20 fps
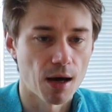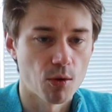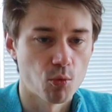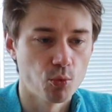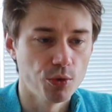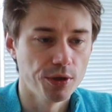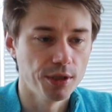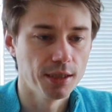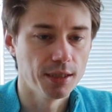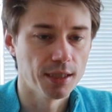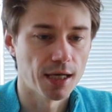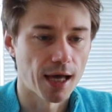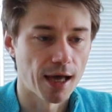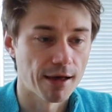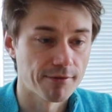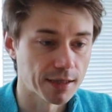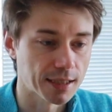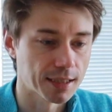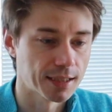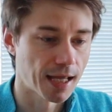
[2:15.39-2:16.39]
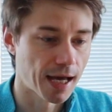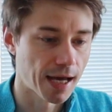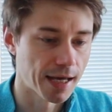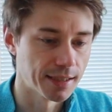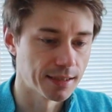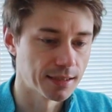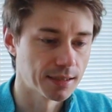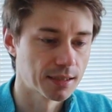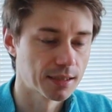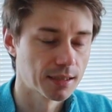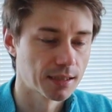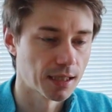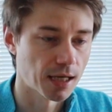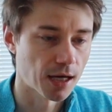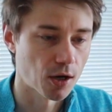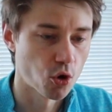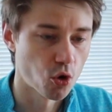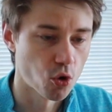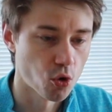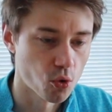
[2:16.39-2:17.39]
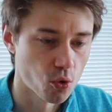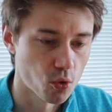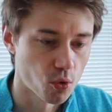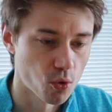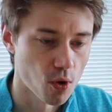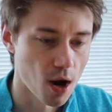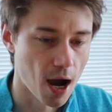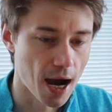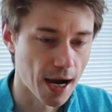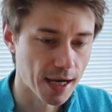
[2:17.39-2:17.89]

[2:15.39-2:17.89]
We have a client who